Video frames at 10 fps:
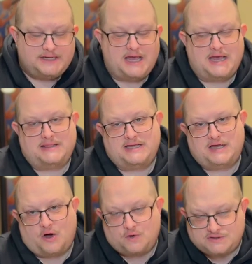and
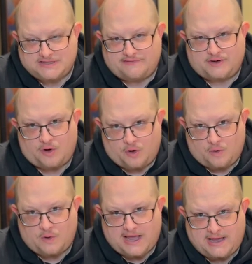the
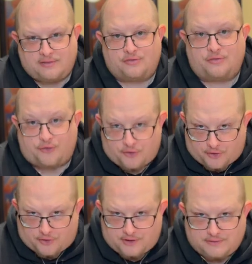07-08
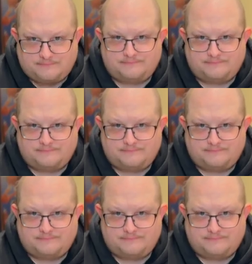third.